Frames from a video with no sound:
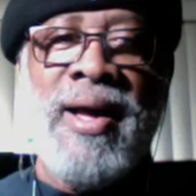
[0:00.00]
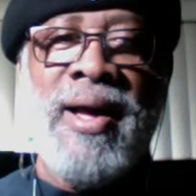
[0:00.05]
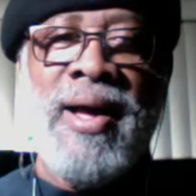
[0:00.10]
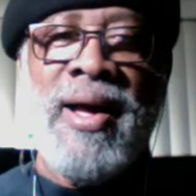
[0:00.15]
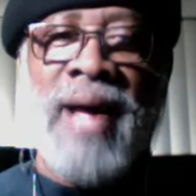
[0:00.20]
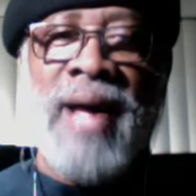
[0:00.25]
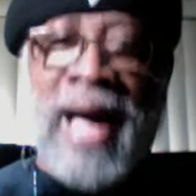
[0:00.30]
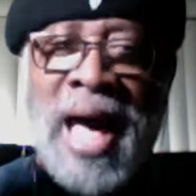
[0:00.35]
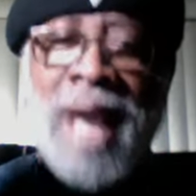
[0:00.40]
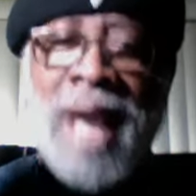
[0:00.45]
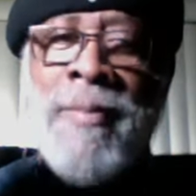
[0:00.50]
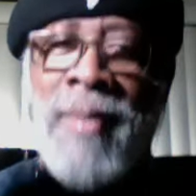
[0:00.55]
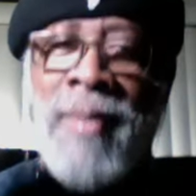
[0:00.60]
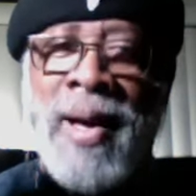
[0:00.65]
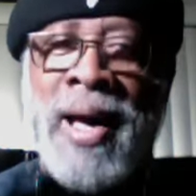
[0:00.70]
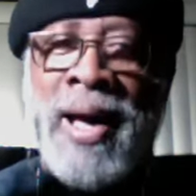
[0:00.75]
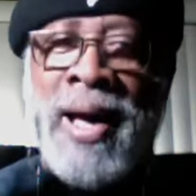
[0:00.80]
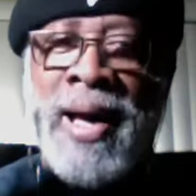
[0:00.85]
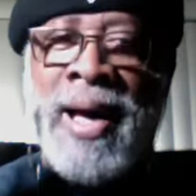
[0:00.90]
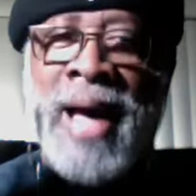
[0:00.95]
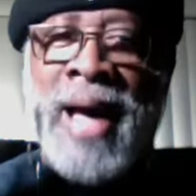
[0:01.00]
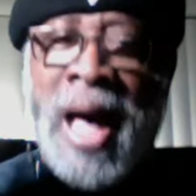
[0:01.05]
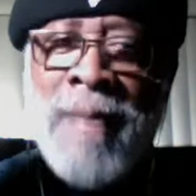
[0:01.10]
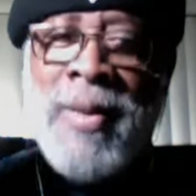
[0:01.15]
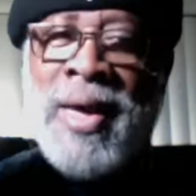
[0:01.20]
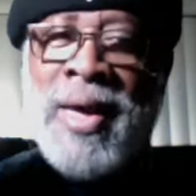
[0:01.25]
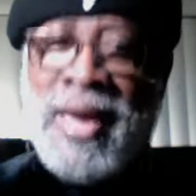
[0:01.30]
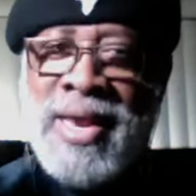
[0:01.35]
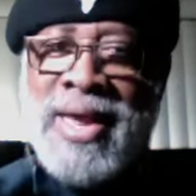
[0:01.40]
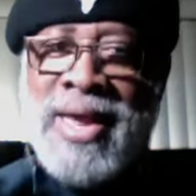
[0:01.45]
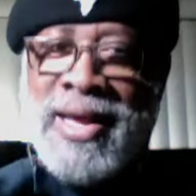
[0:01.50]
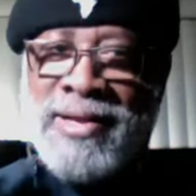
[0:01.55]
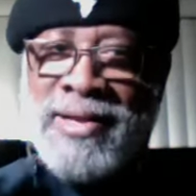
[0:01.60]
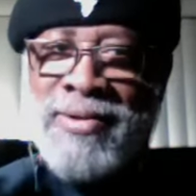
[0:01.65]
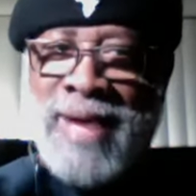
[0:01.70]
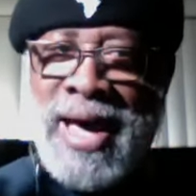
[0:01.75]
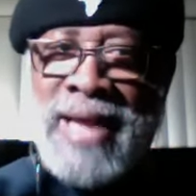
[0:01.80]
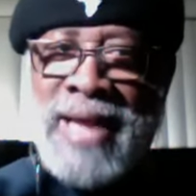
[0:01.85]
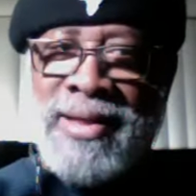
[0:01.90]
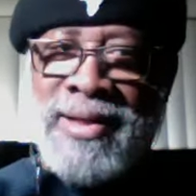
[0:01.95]
I'm an idiot,
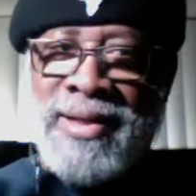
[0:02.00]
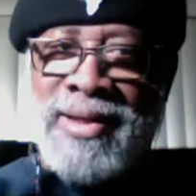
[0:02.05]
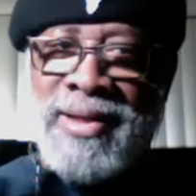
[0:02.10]
right?